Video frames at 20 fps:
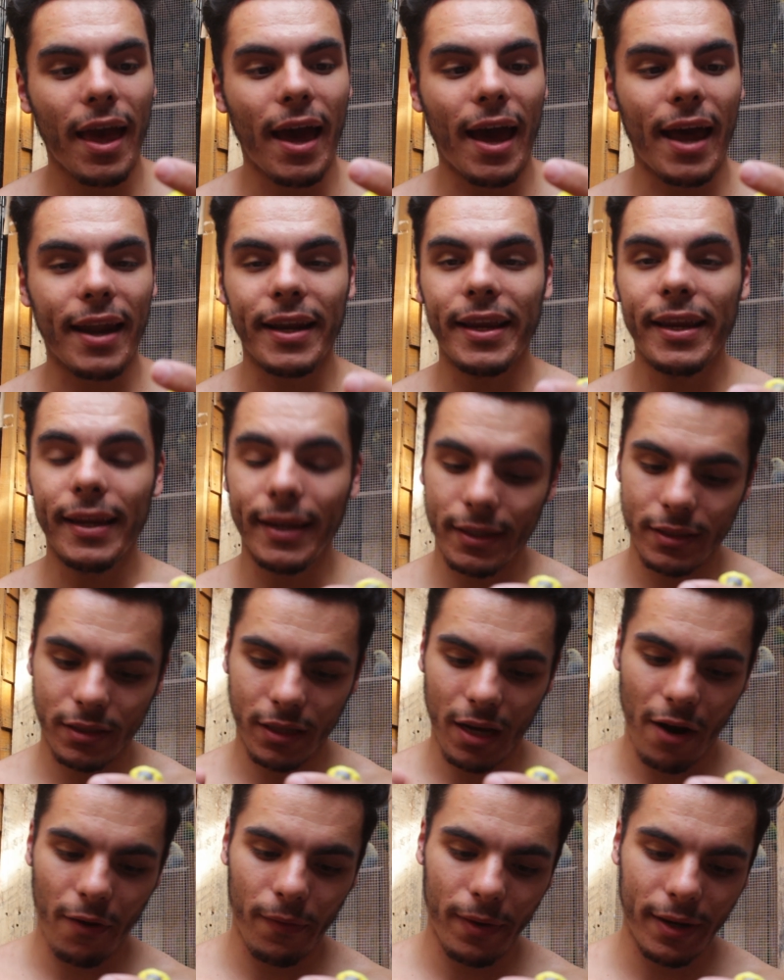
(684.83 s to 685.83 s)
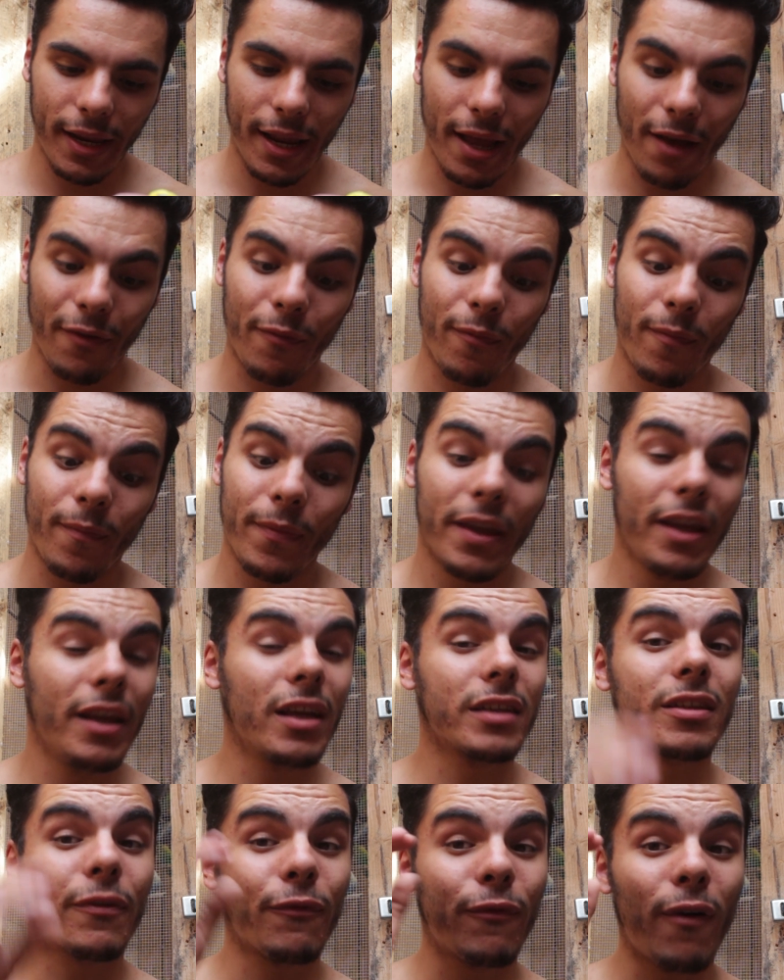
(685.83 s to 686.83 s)
and he is currently a
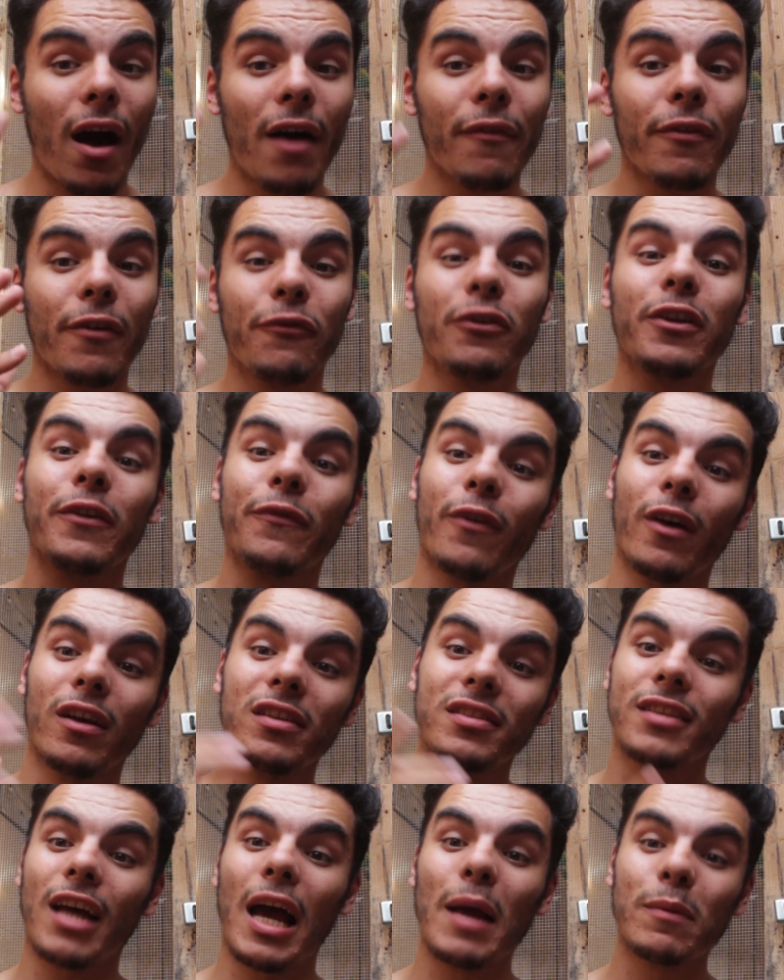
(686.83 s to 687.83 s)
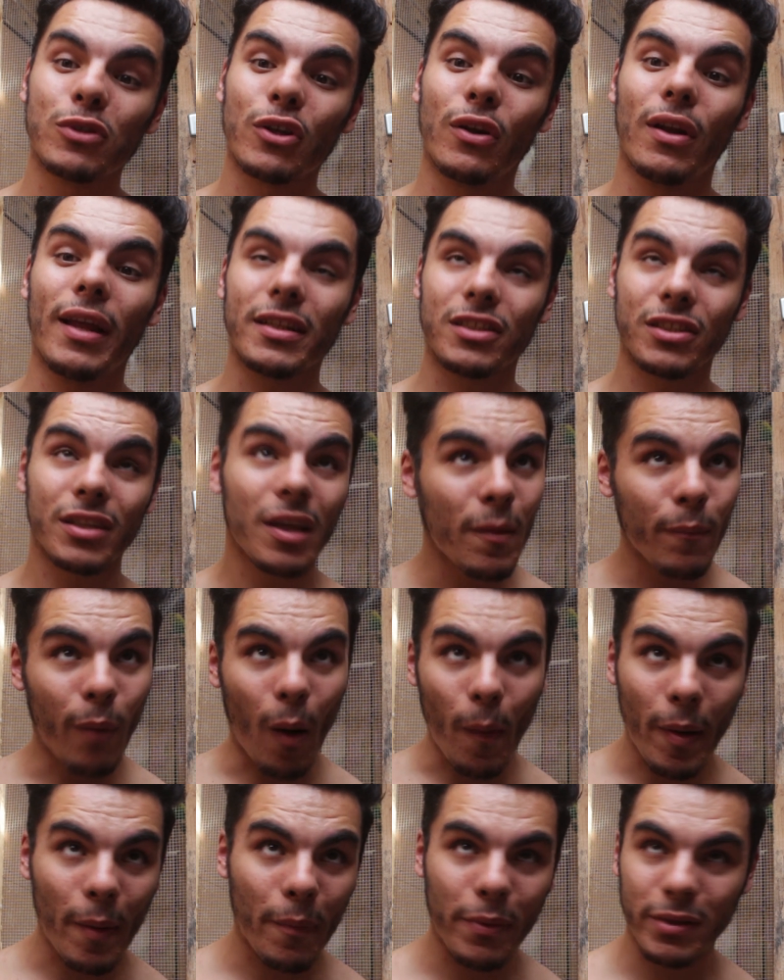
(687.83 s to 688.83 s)
father for the first time, so let's
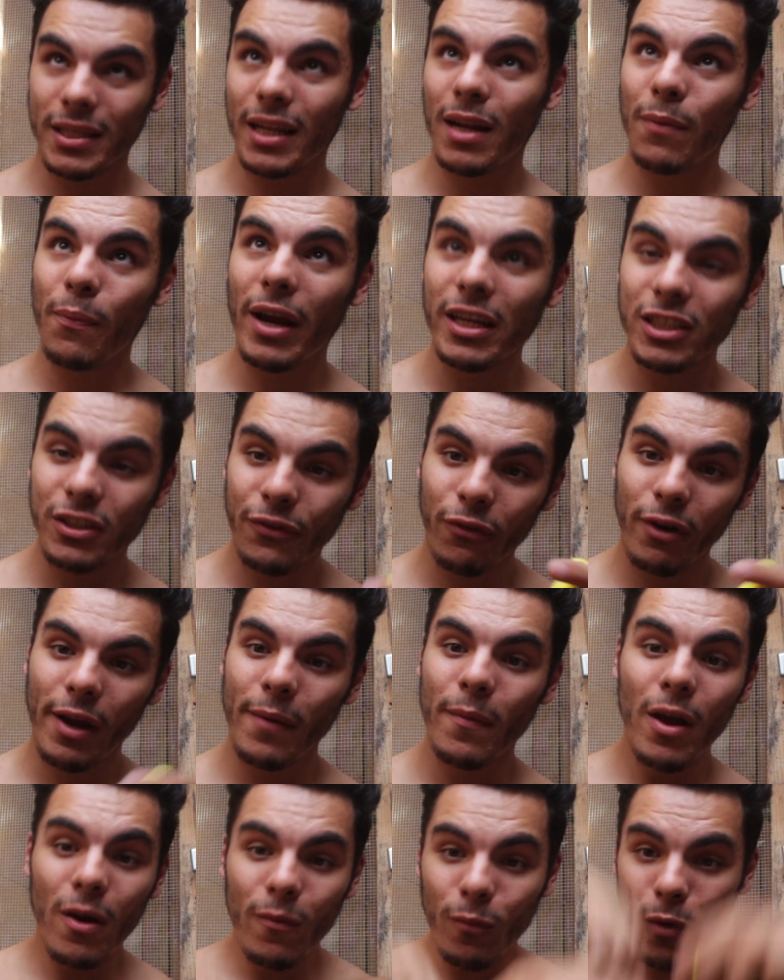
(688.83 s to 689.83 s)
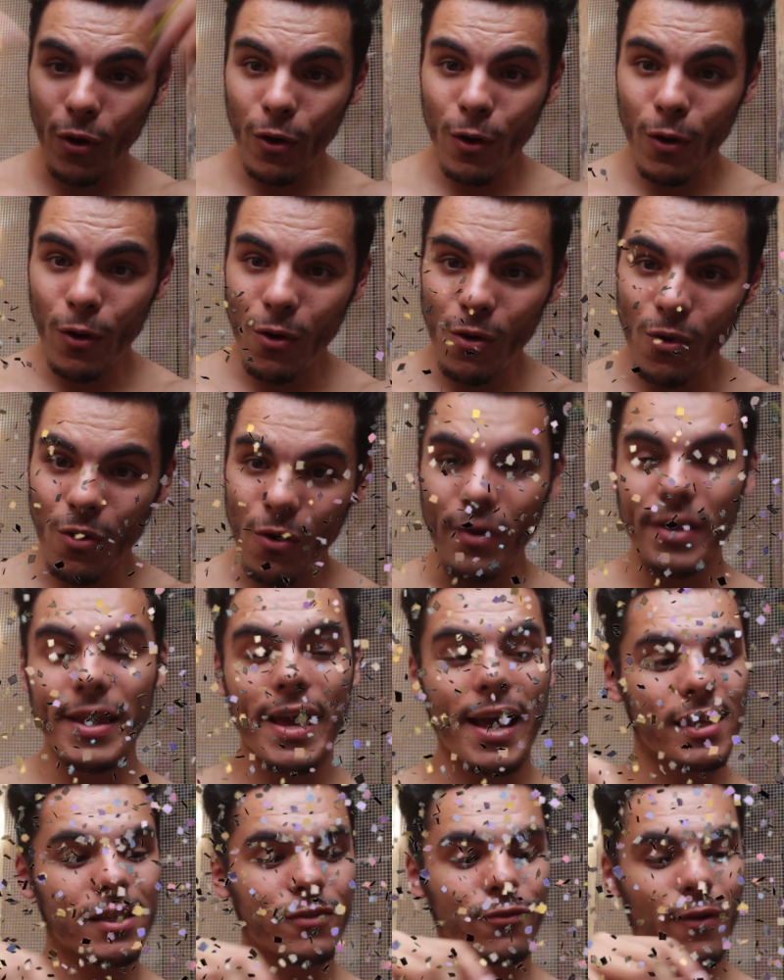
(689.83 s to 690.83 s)
pop up a celebration for him. Woohoo!
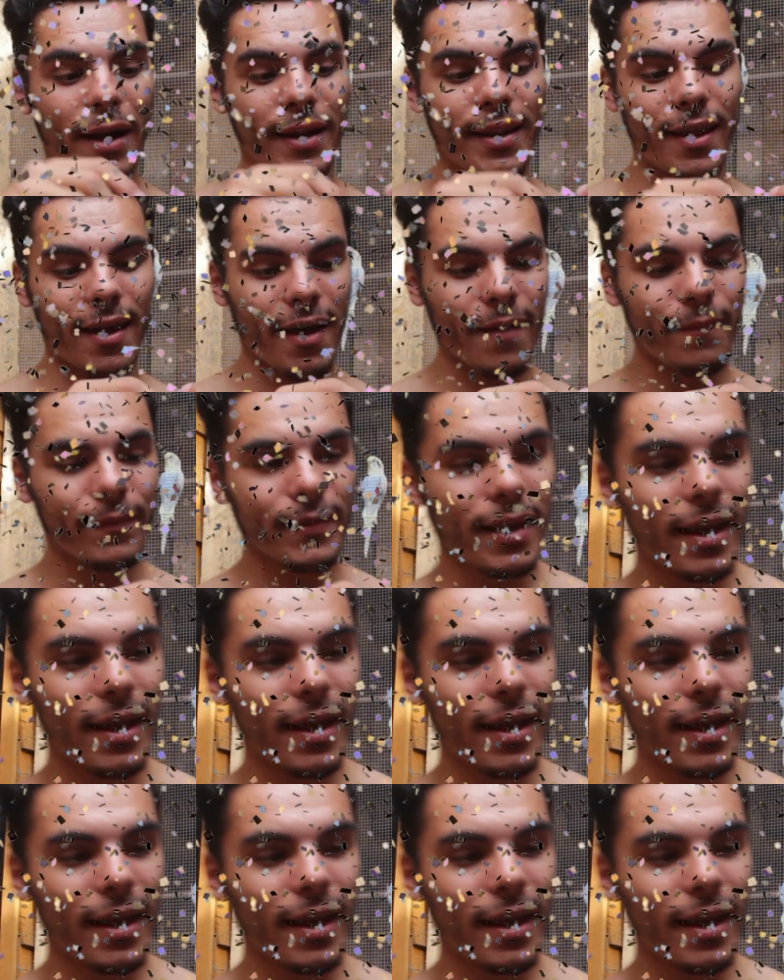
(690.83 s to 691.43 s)
Yes, right there.